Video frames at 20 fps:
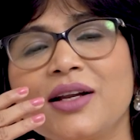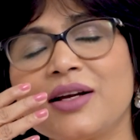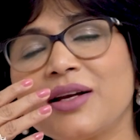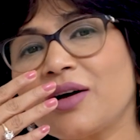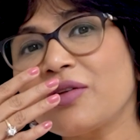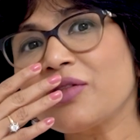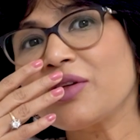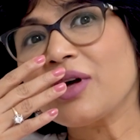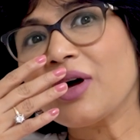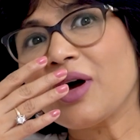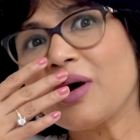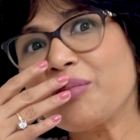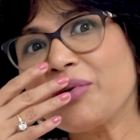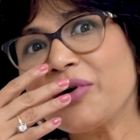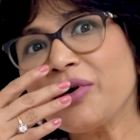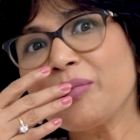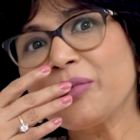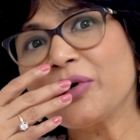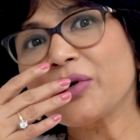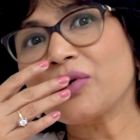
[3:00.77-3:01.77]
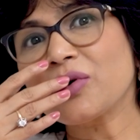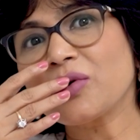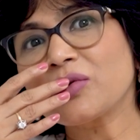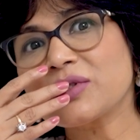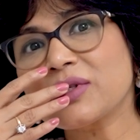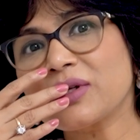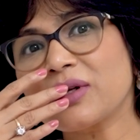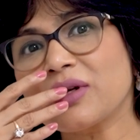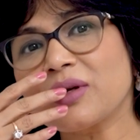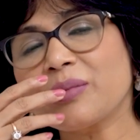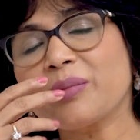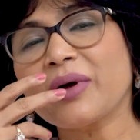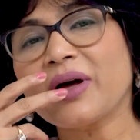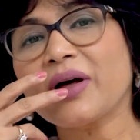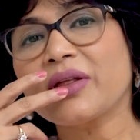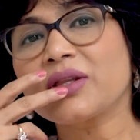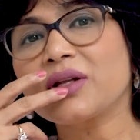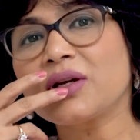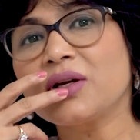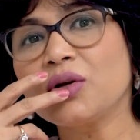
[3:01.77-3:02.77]
Now the upper mucosal lip
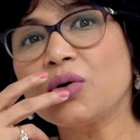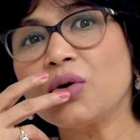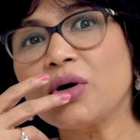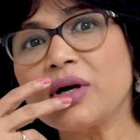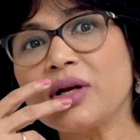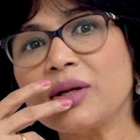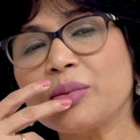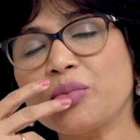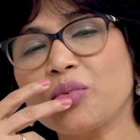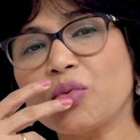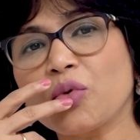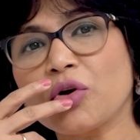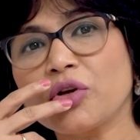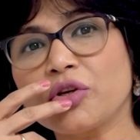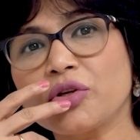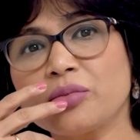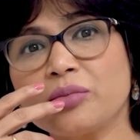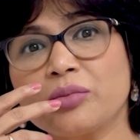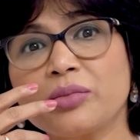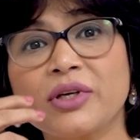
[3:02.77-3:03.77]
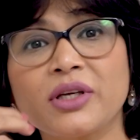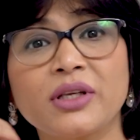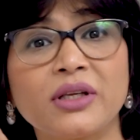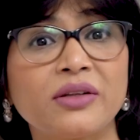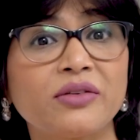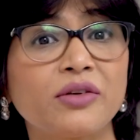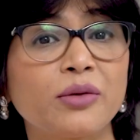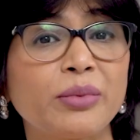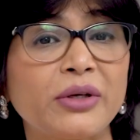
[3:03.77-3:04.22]
and the lower lip volume can either